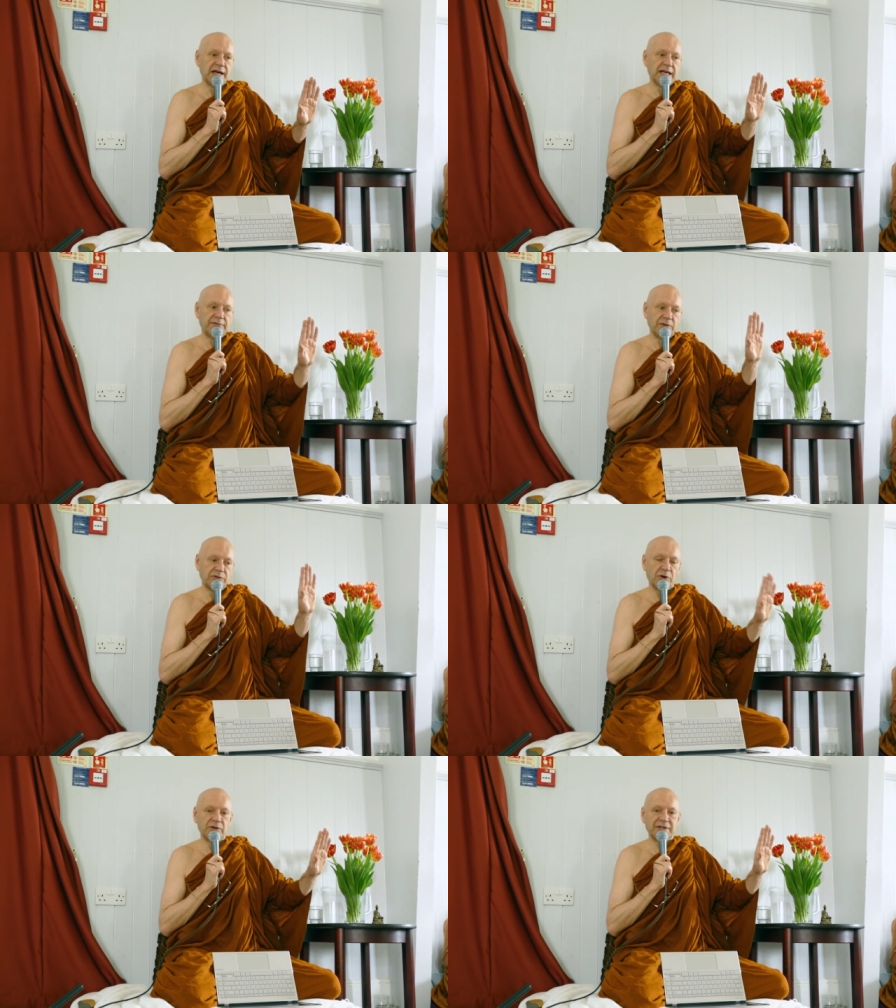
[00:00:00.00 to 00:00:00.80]
if you
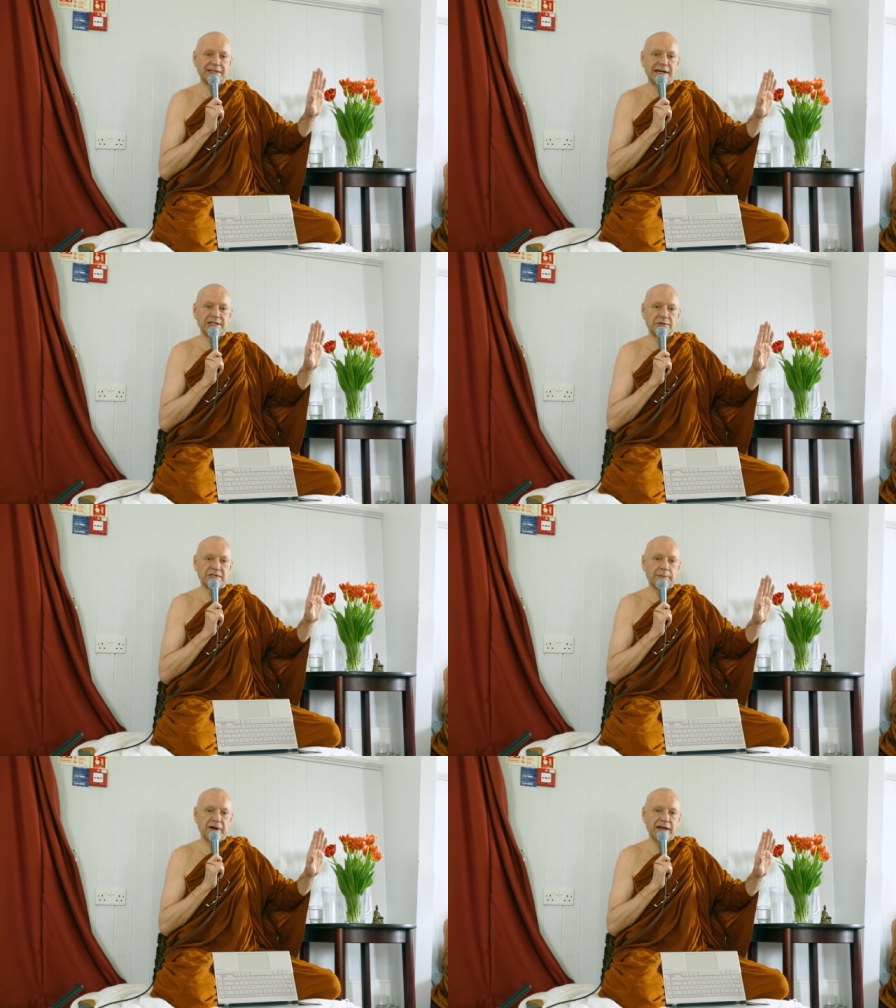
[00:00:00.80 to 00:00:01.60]
don't attach to
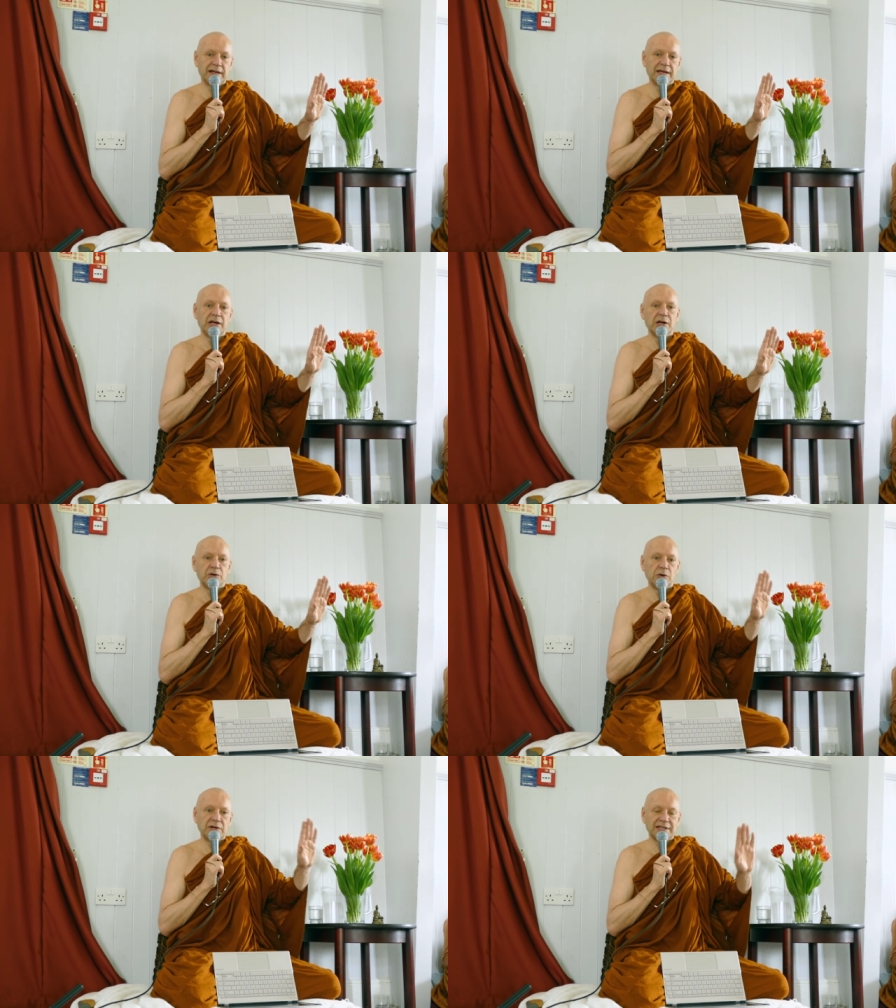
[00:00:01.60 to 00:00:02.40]
samadhi,
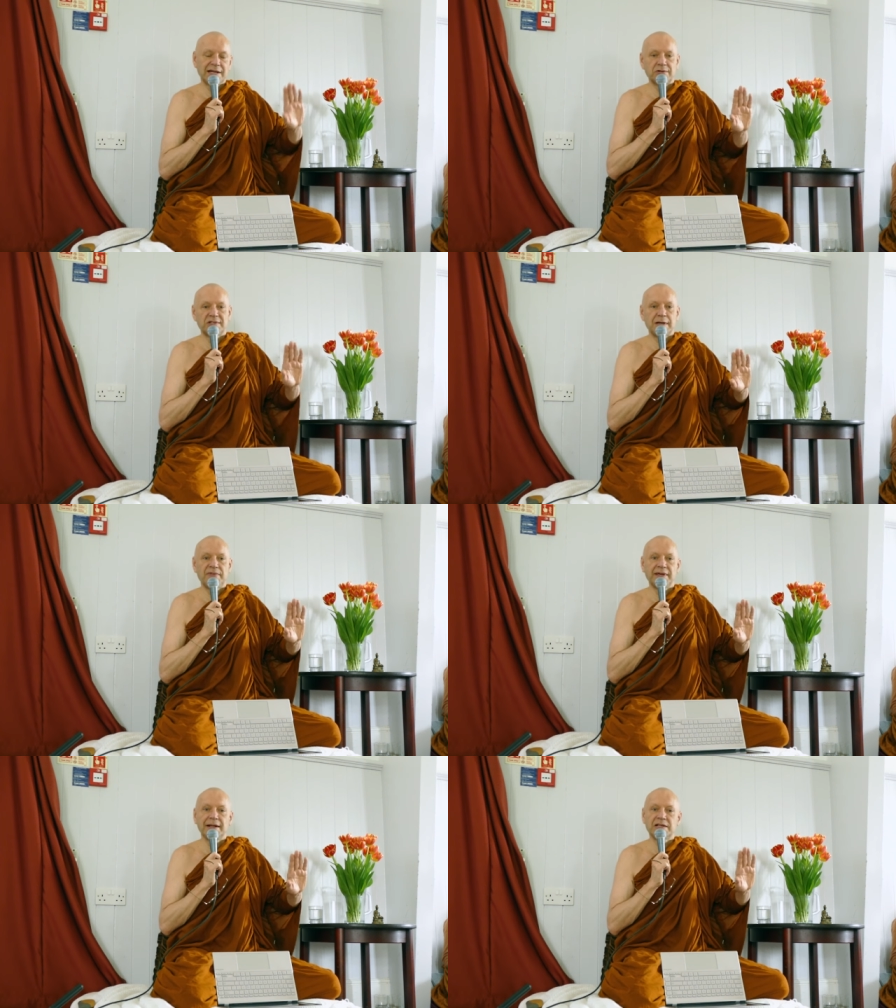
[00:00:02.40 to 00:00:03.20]
you can attach to
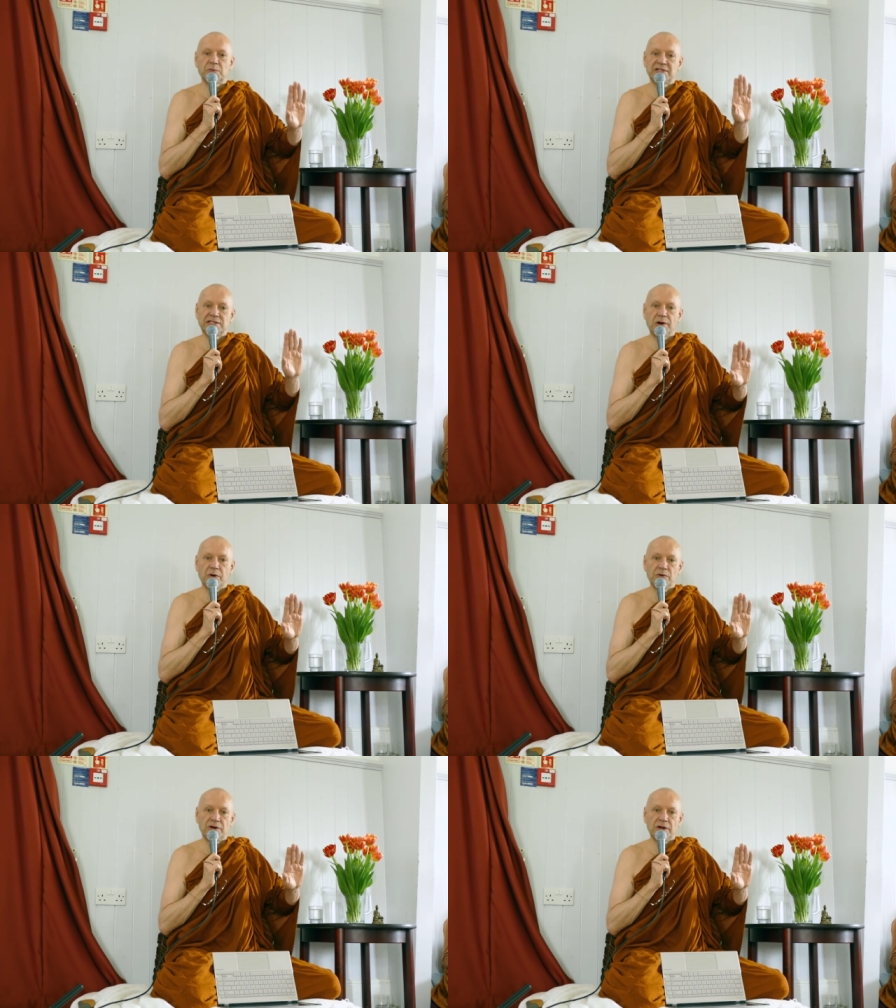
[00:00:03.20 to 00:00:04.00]
something else, which is
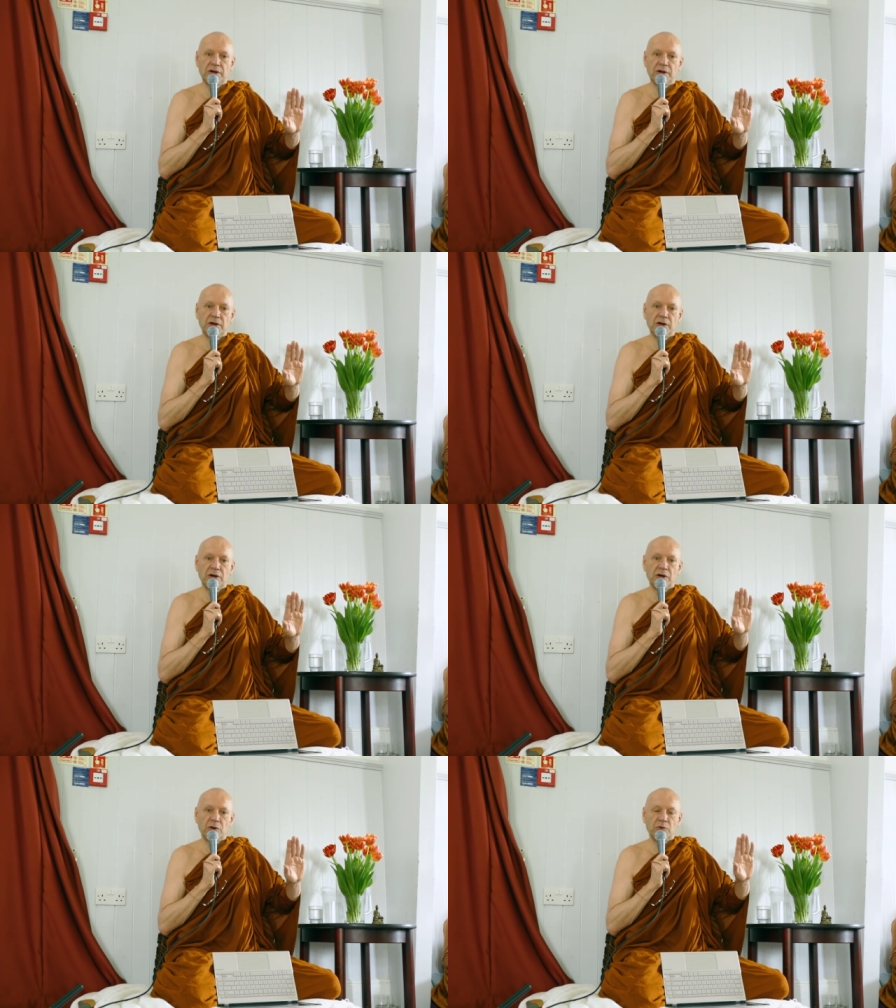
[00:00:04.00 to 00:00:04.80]
lower.
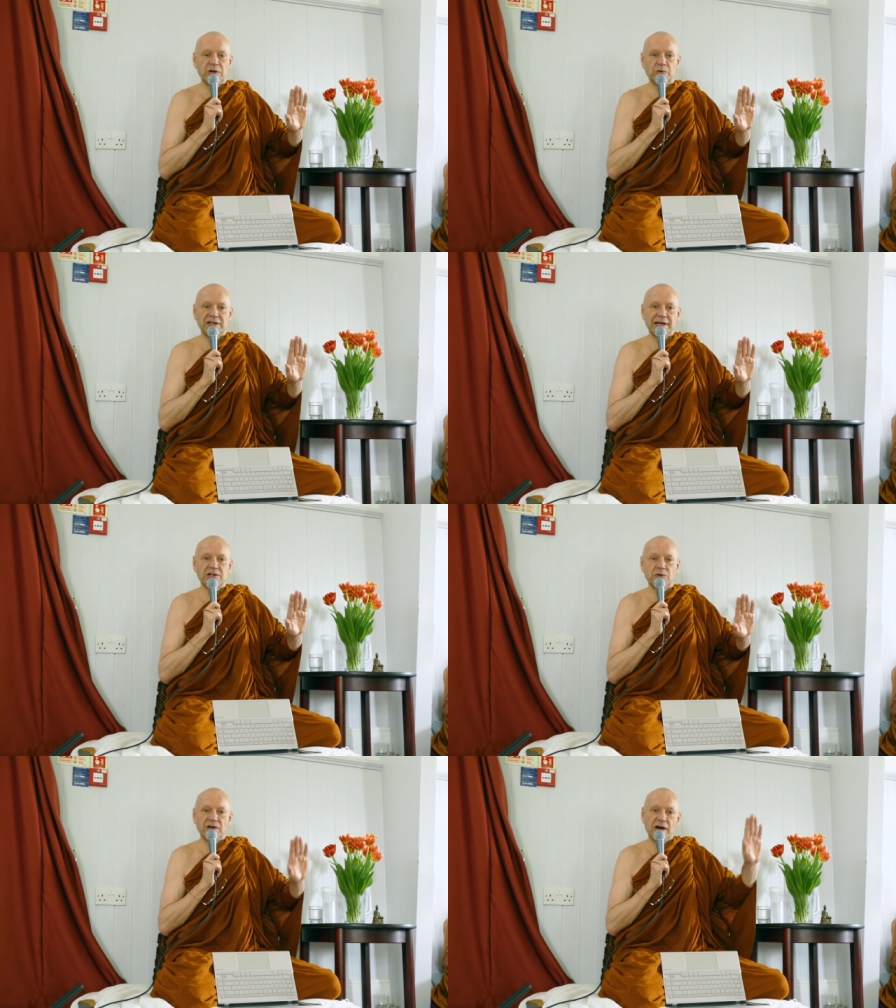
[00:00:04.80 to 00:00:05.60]
What do you want to
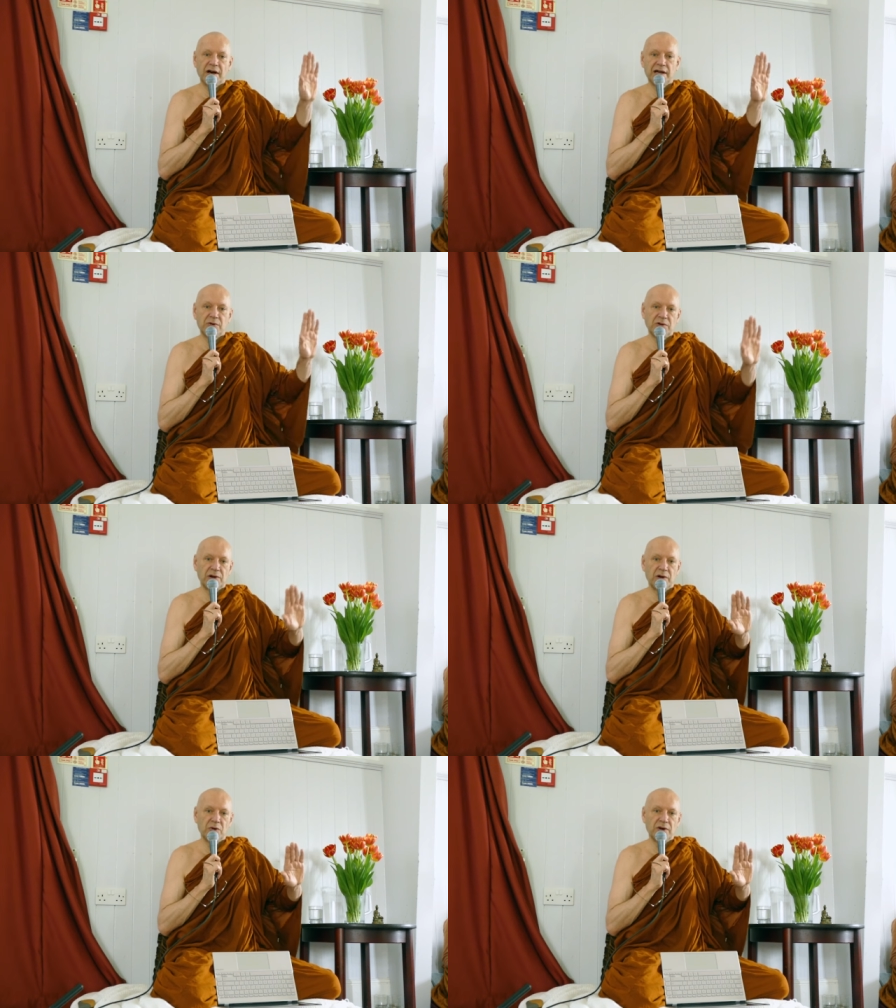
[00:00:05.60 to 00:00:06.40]
attach to, the higher or the
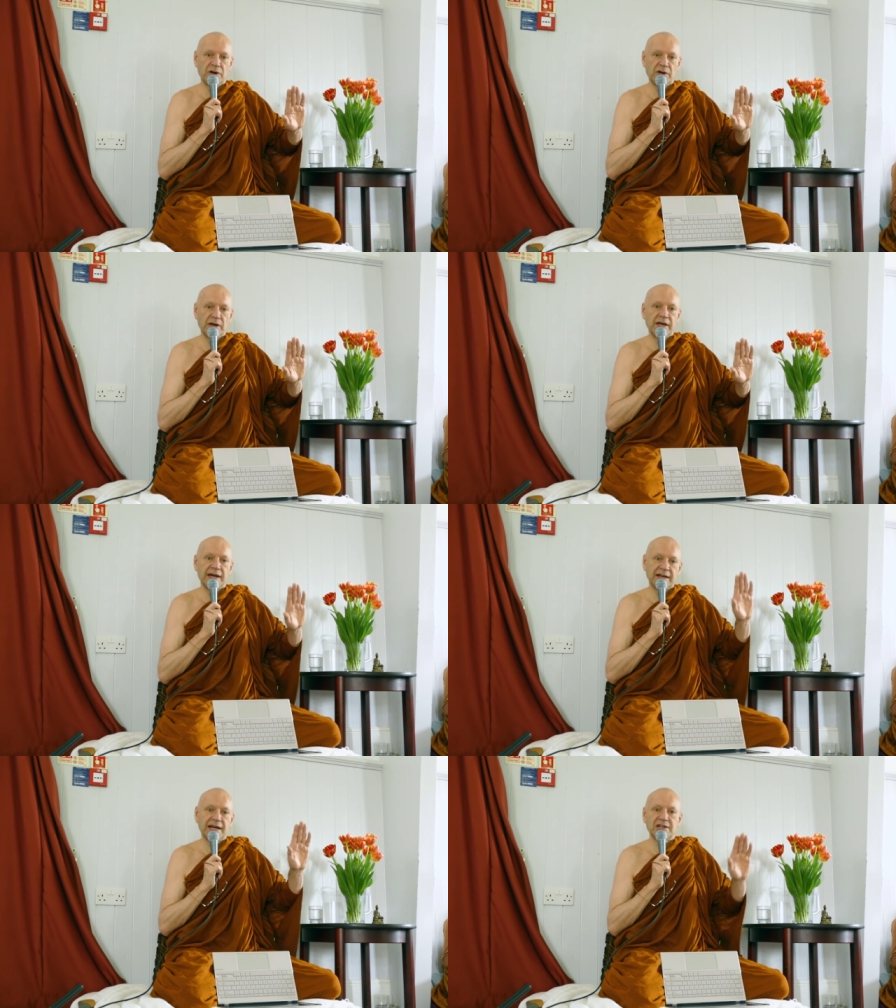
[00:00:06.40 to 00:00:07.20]
lower?
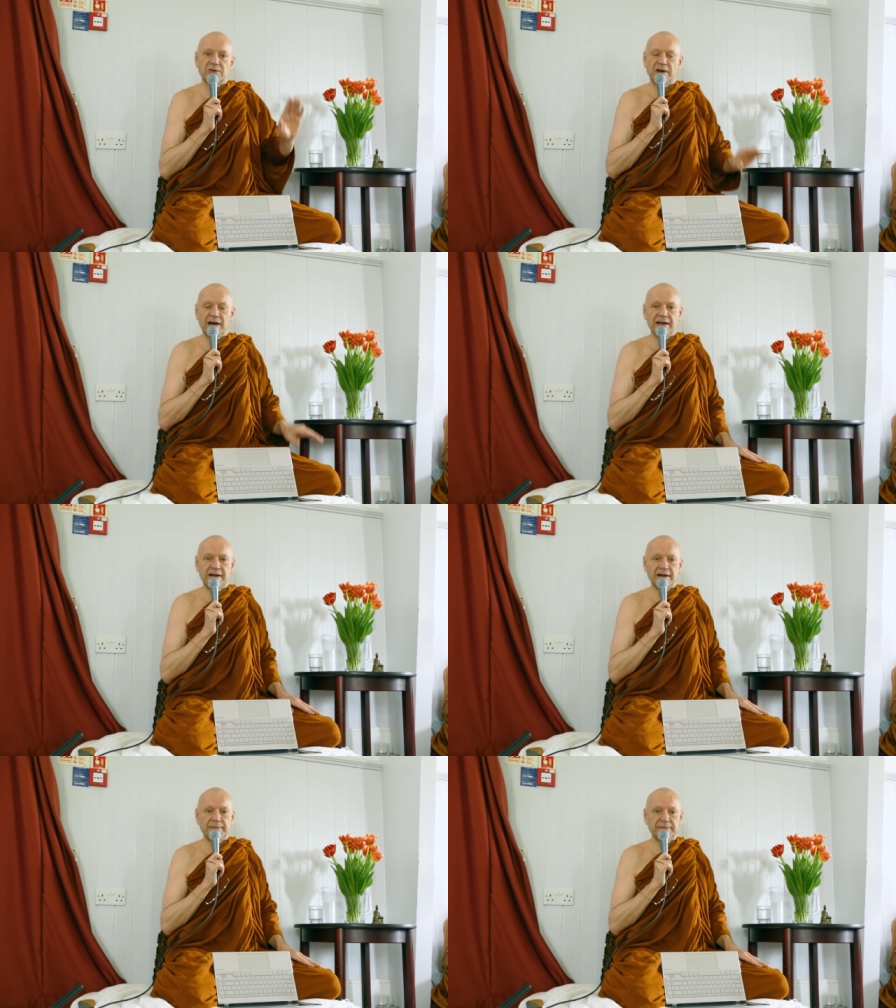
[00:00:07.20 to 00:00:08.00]
Attach to the
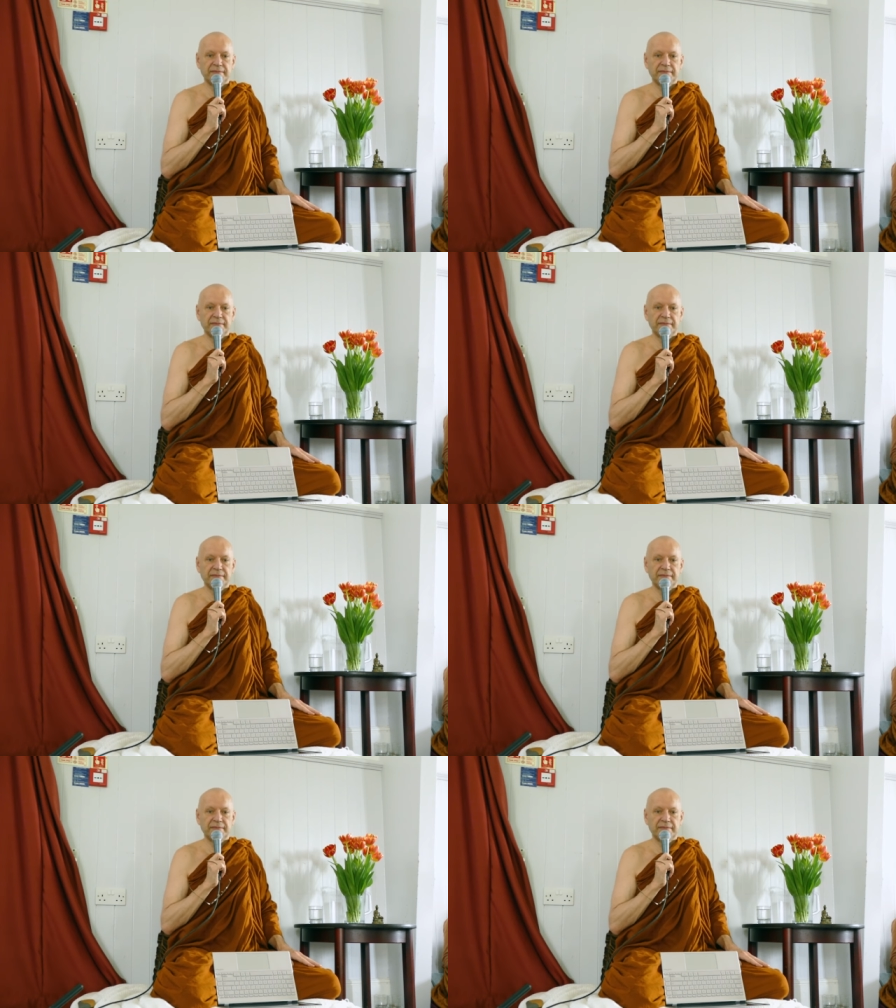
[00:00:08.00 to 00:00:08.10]
higher.